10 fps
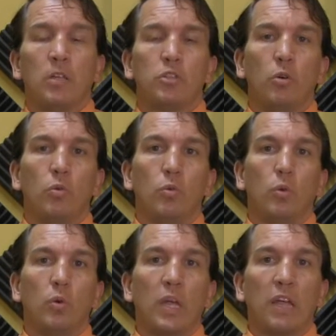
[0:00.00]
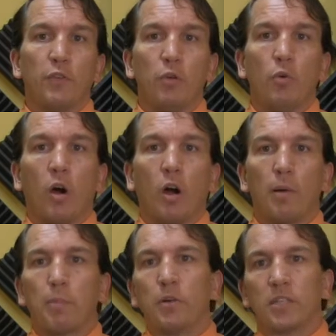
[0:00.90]
So if you
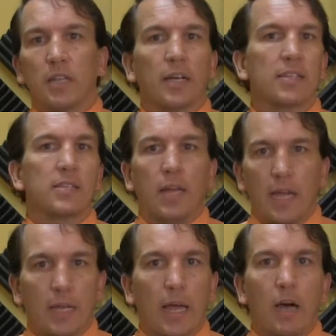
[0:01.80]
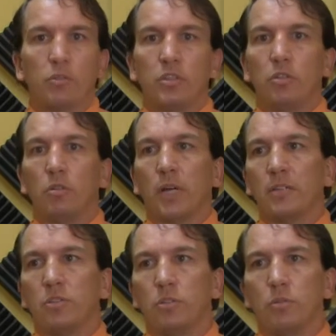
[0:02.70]
are a person that likes to hang out and you
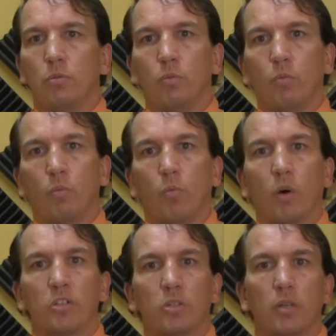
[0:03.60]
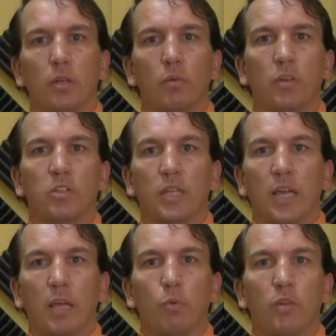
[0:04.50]
like to watch the
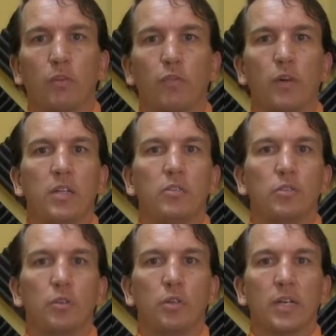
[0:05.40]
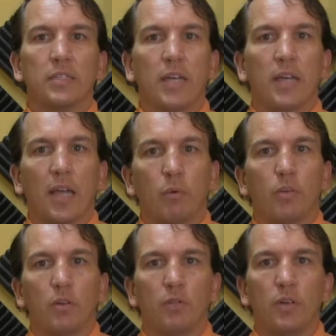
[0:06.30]
game with your friends, or you like to hang out
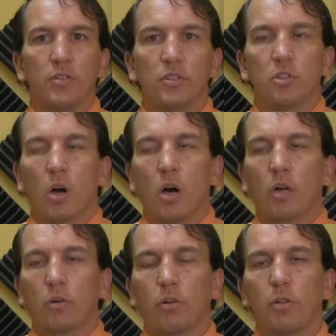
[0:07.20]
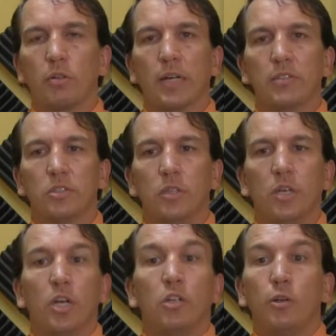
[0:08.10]
with your friends and talk, or you like to
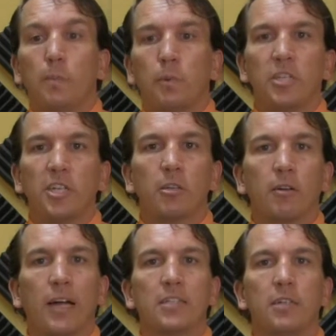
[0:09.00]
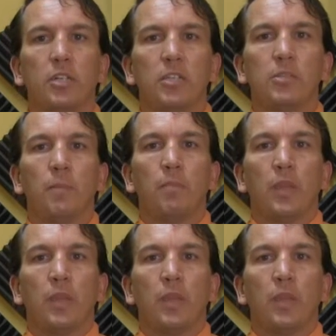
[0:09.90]
do particular activities,